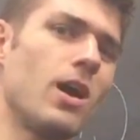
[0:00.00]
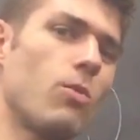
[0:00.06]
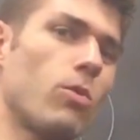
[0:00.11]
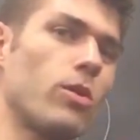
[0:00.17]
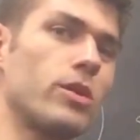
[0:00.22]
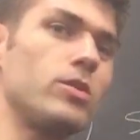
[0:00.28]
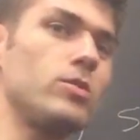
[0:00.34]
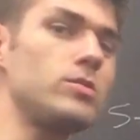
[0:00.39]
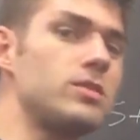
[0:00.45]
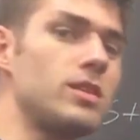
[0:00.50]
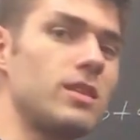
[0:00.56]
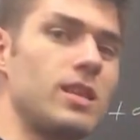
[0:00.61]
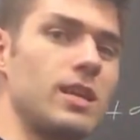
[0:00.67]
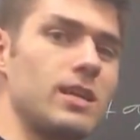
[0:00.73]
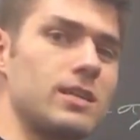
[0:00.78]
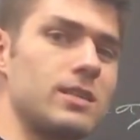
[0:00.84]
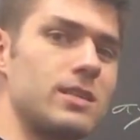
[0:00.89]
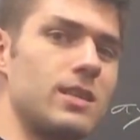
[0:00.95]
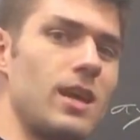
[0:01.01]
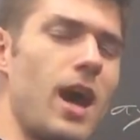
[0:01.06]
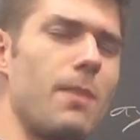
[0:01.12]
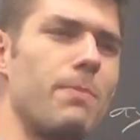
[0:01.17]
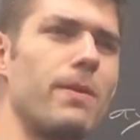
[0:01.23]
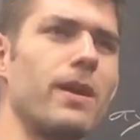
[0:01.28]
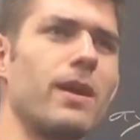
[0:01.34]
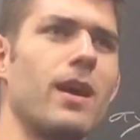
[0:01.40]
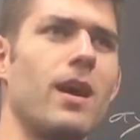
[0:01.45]
We're used to things
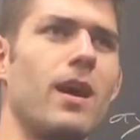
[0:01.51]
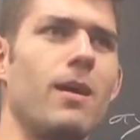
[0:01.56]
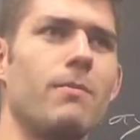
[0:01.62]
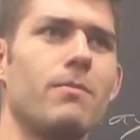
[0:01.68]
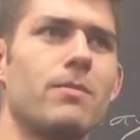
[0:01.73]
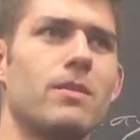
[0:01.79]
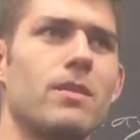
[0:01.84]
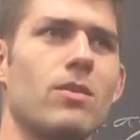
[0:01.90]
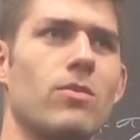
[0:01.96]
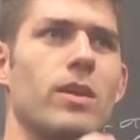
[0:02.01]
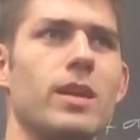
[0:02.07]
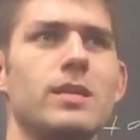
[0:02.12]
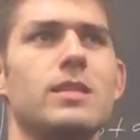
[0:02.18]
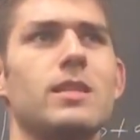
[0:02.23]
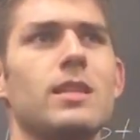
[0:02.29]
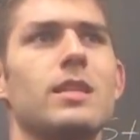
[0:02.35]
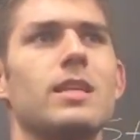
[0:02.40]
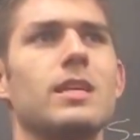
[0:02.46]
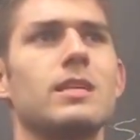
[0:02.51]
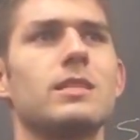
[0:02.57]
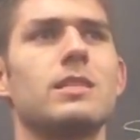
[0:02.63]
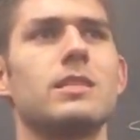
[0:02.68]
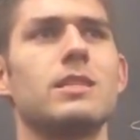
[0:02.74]
stopping. The reason things